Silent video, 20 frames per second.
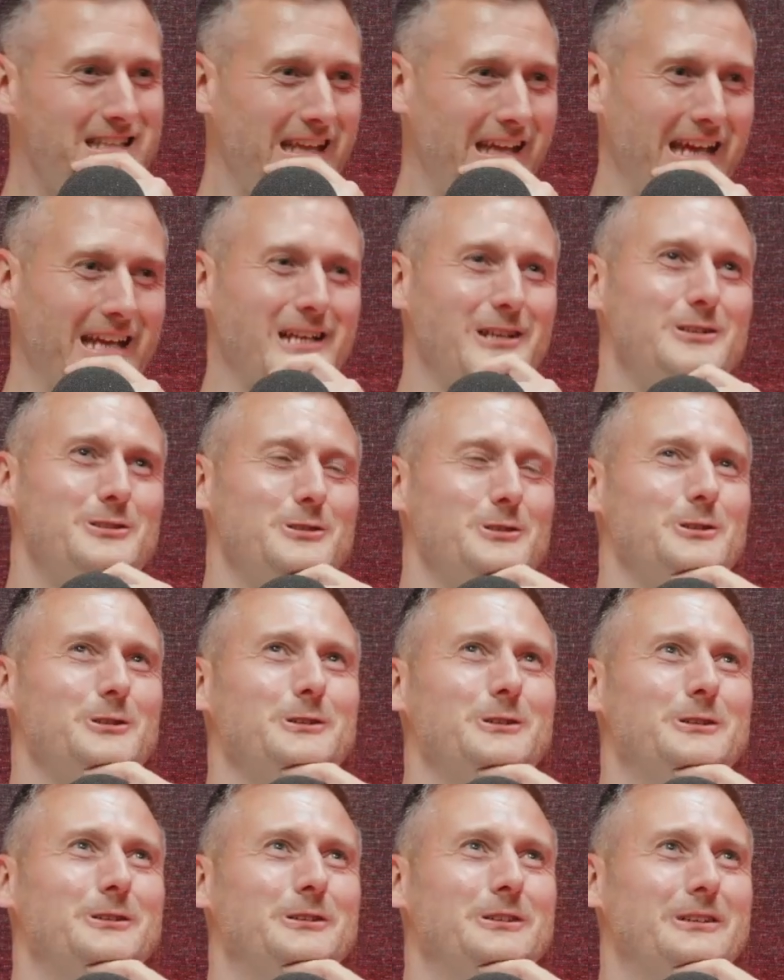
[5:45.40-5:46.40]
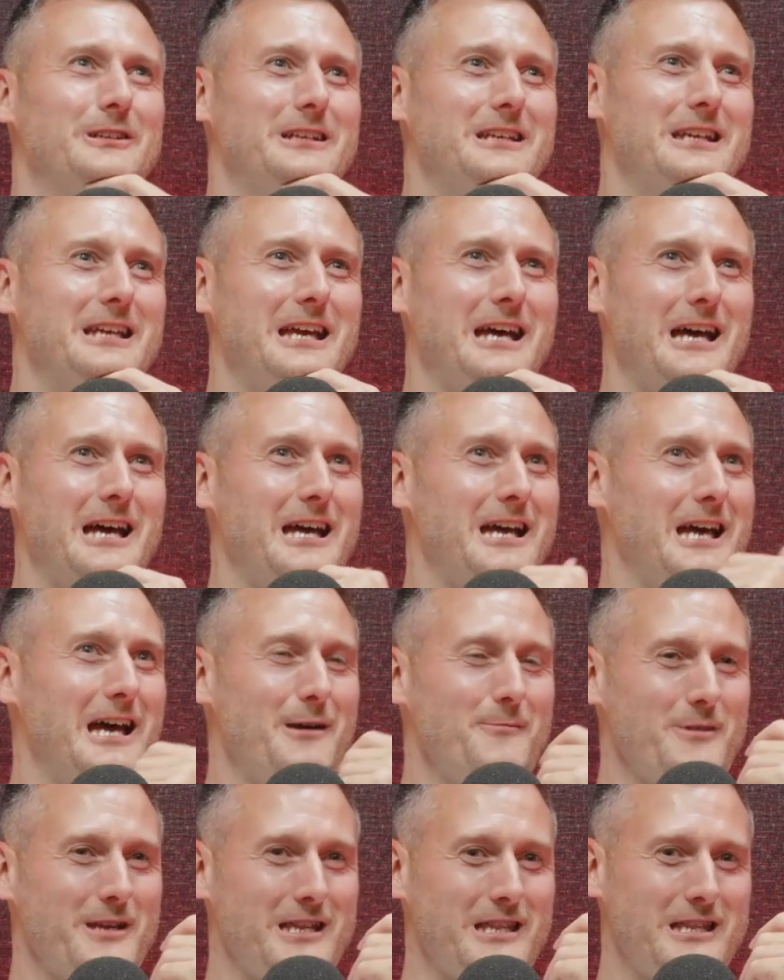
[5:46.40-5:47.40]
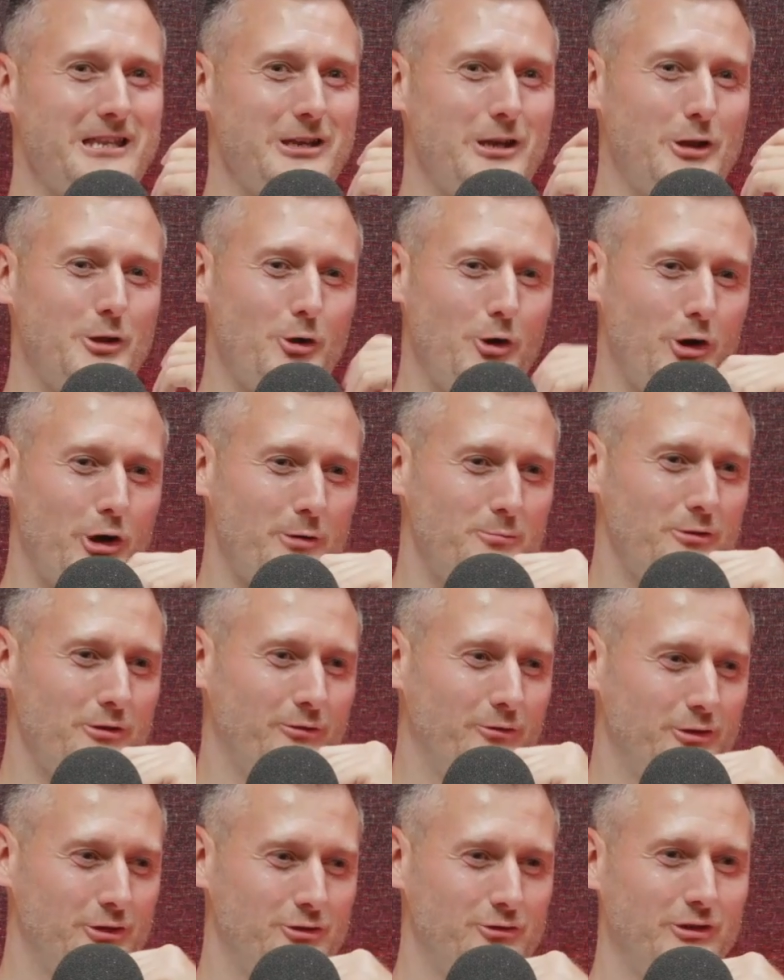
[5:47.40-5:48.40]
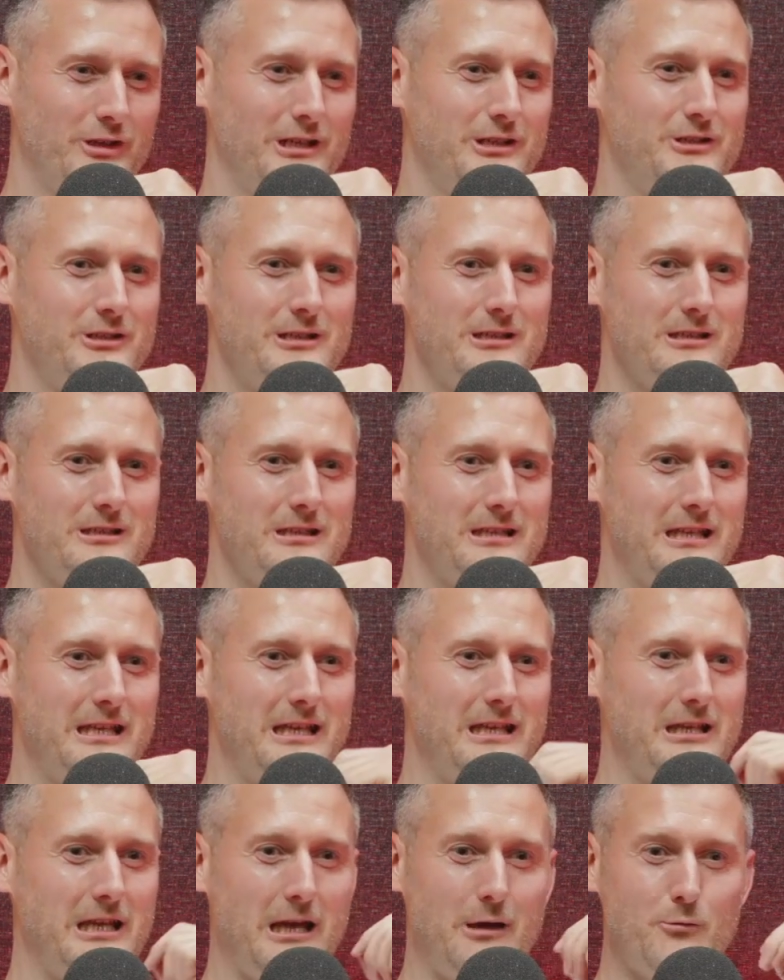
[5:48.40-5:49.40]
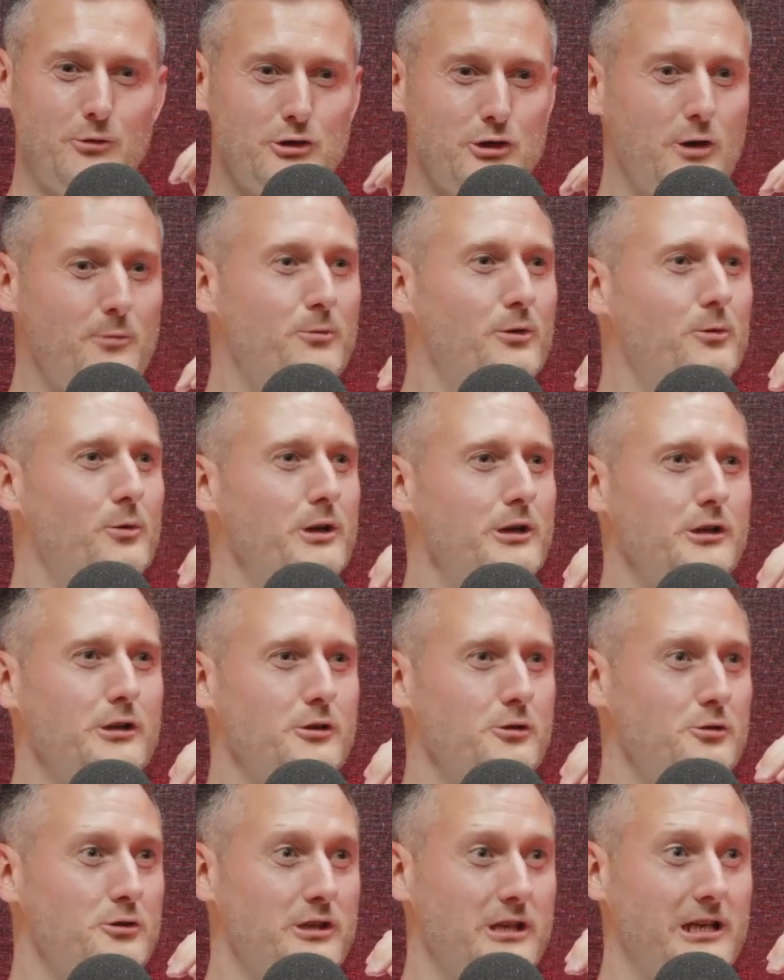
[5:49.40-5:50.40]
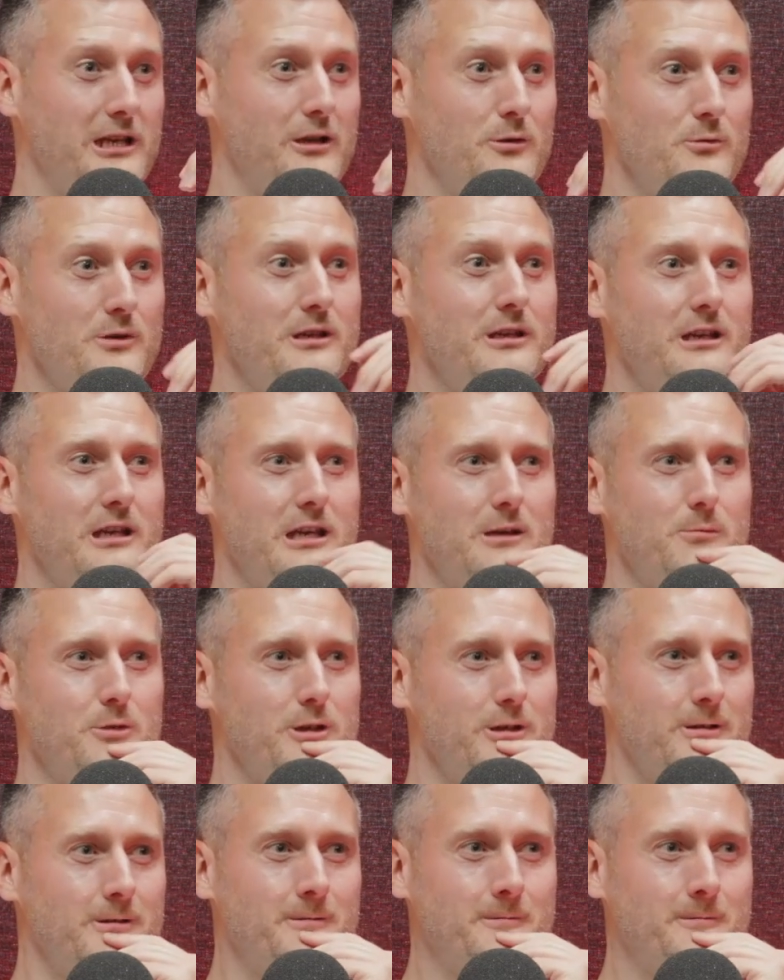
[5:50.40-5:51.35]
the thing. So, I mean, you talk about frustration. It was number 1 in the UK the week it came out.